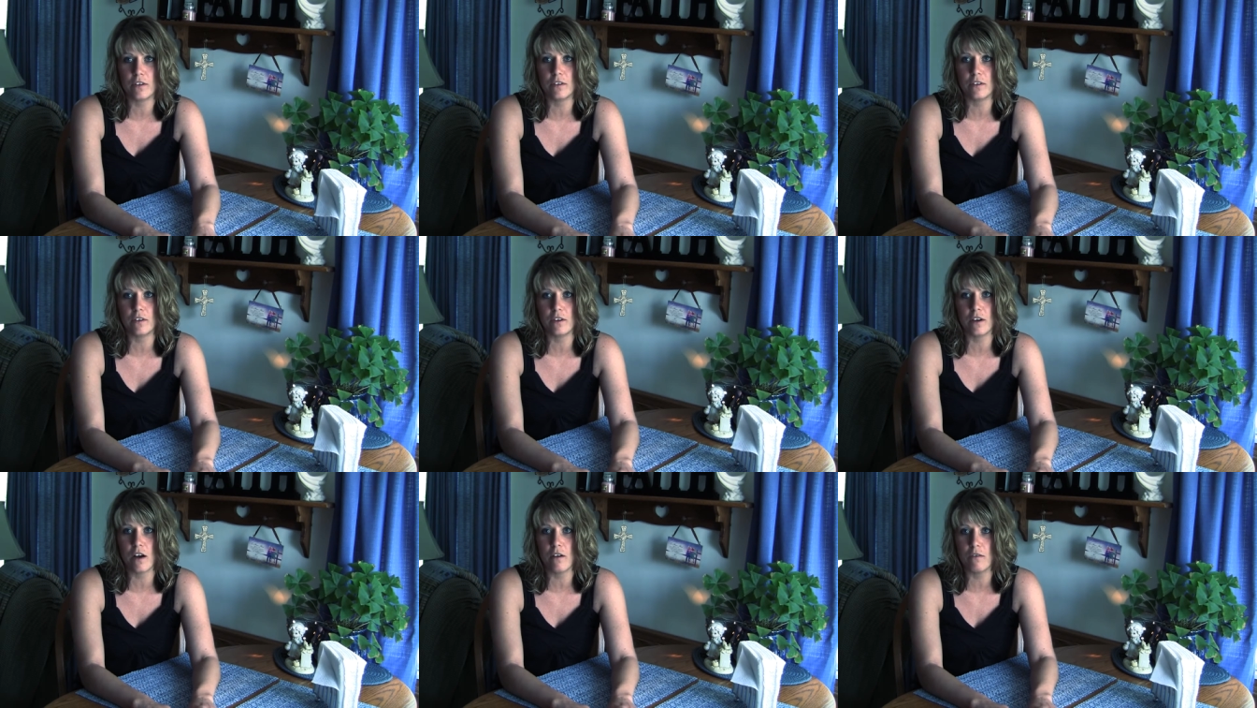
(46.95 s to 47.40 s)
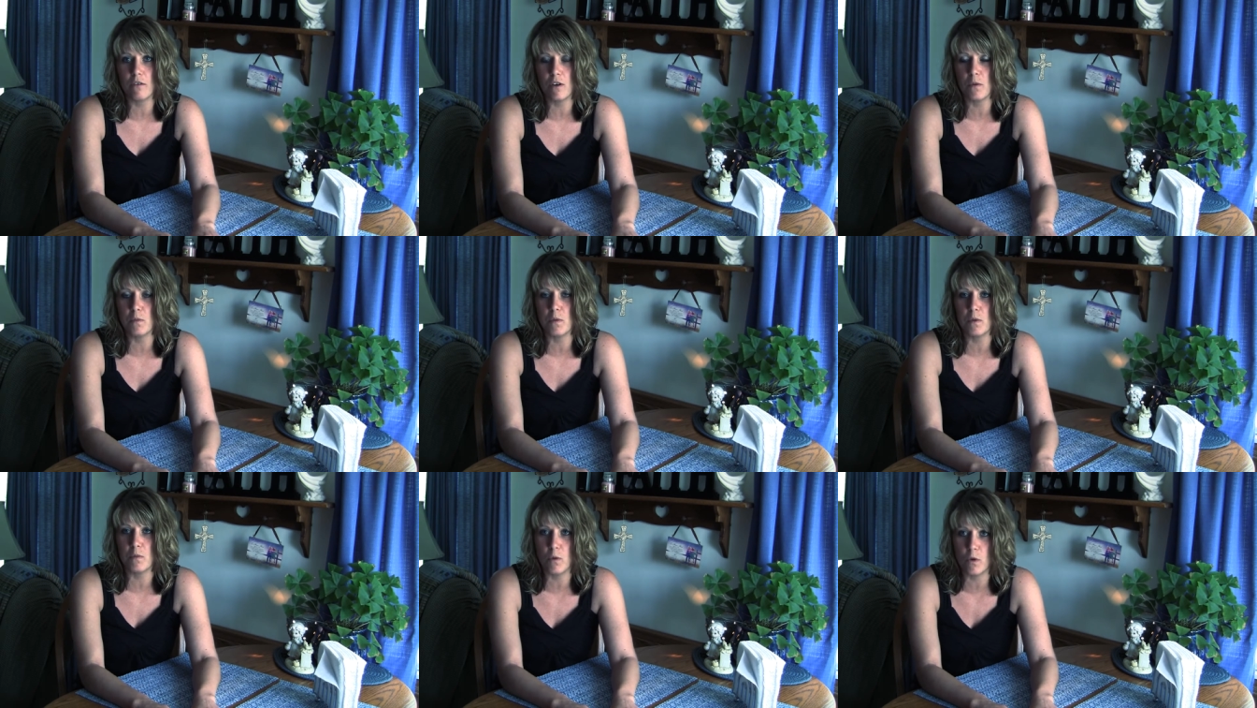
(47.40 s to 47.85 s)
to cover
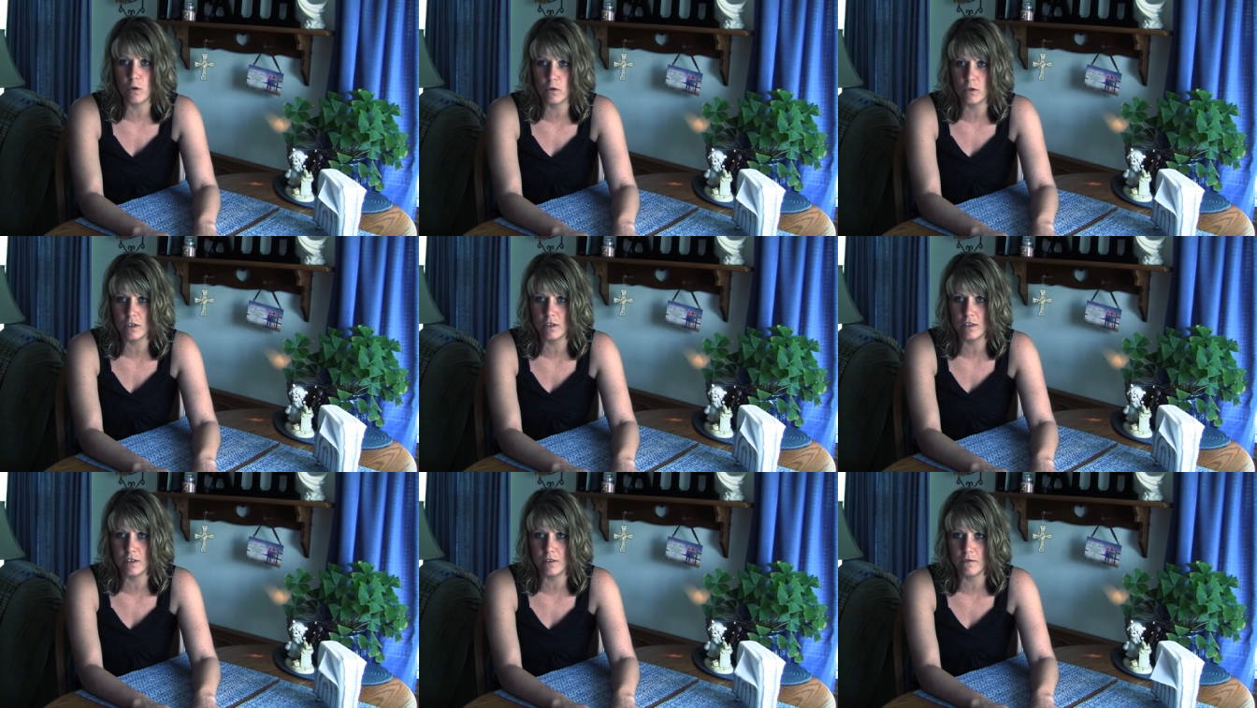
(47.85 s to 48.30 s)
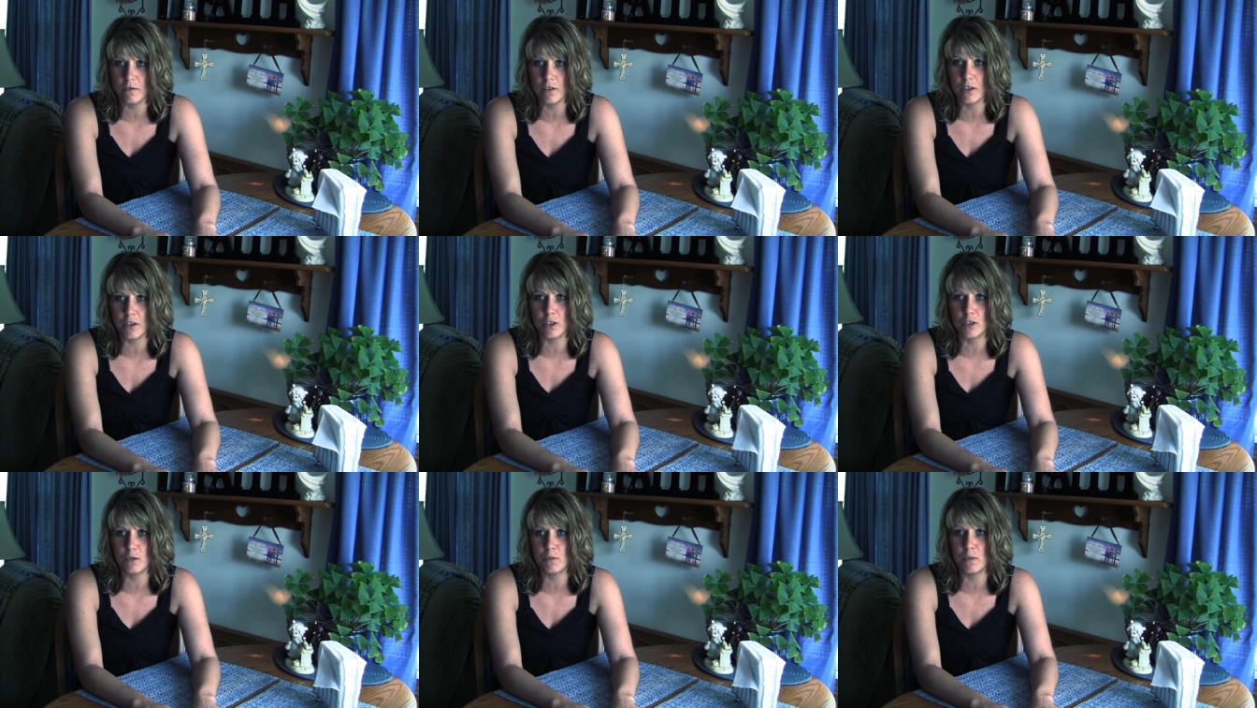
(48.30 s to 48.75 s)
up emotions and
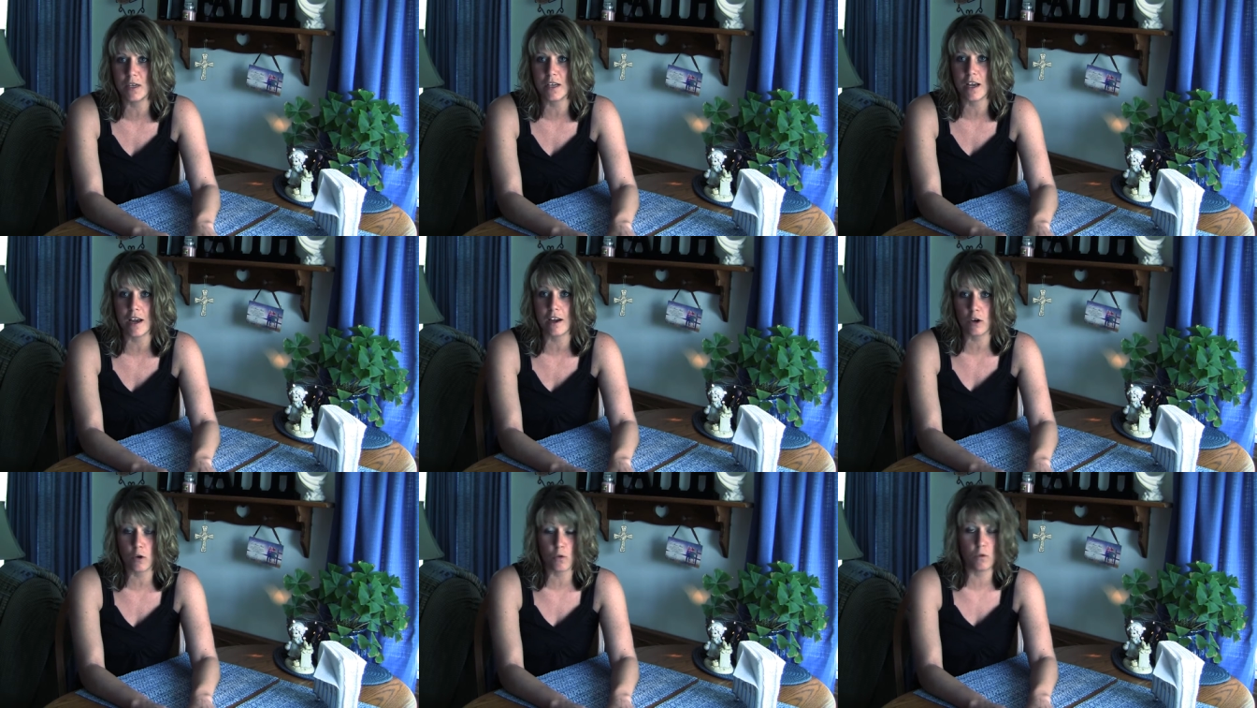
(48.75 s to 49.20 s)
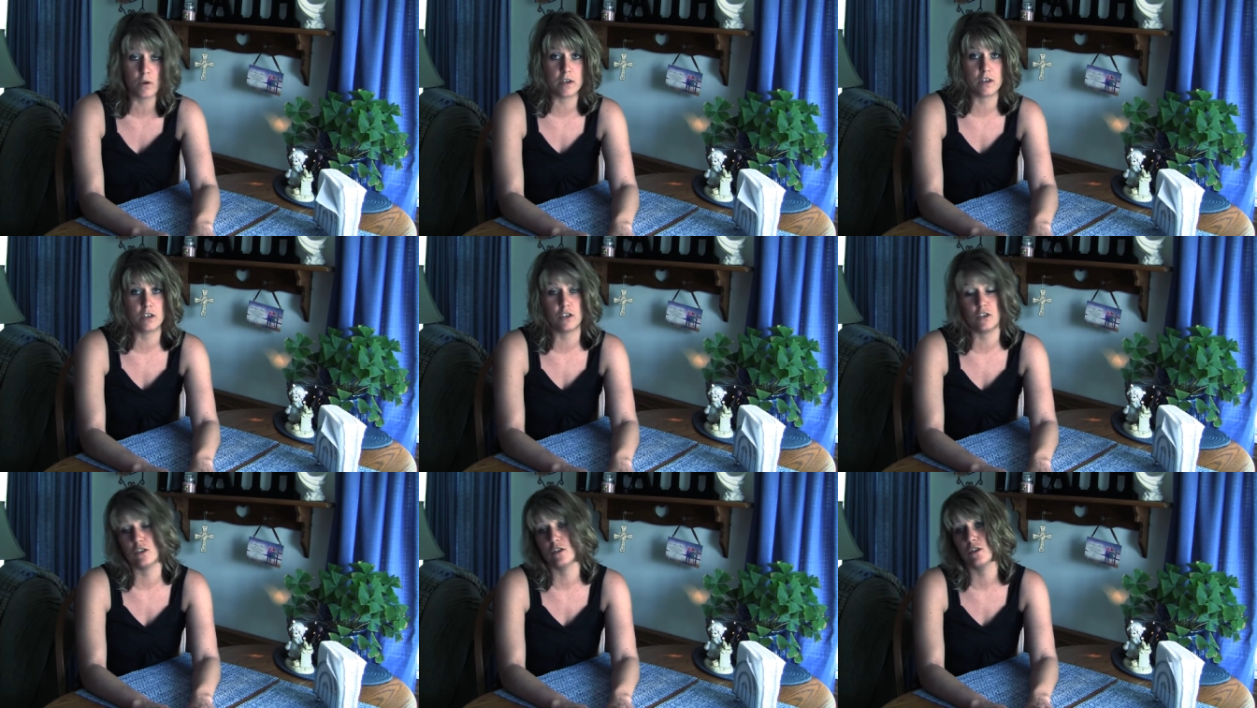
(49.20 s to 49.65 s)
feelings, but yet going
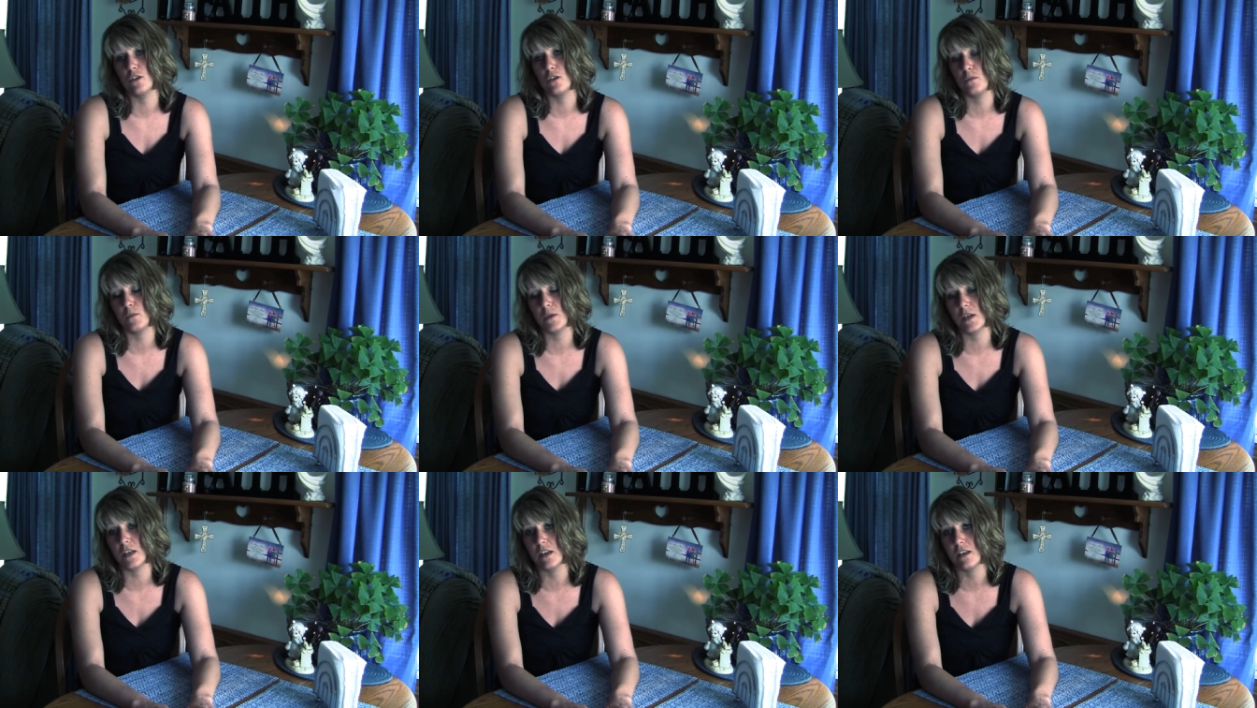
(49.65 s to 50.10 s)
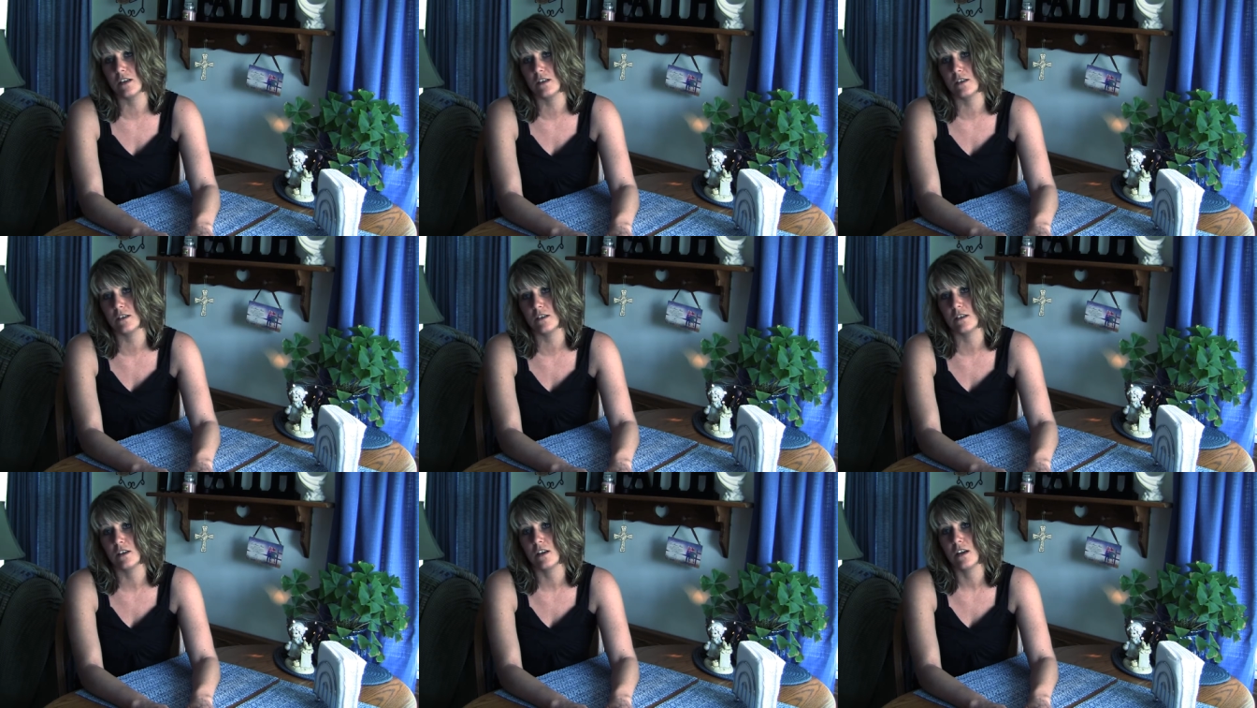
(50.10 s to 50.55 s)
to church
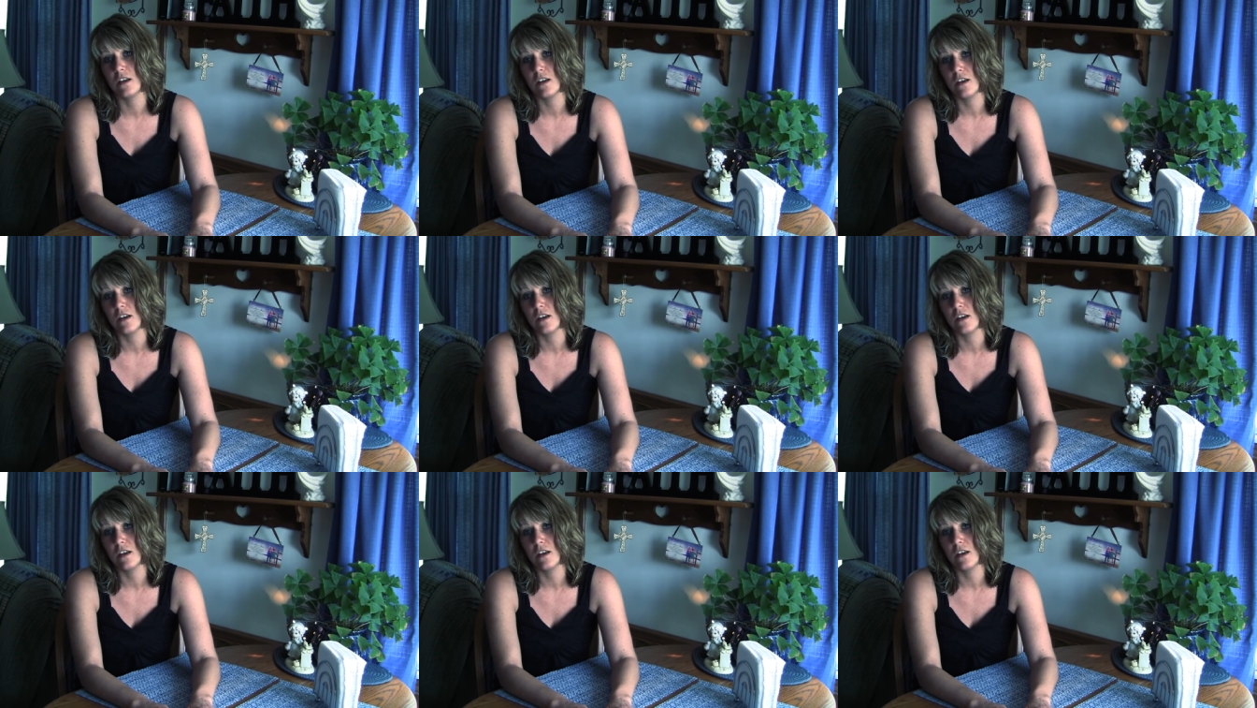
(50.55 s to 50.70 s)
because that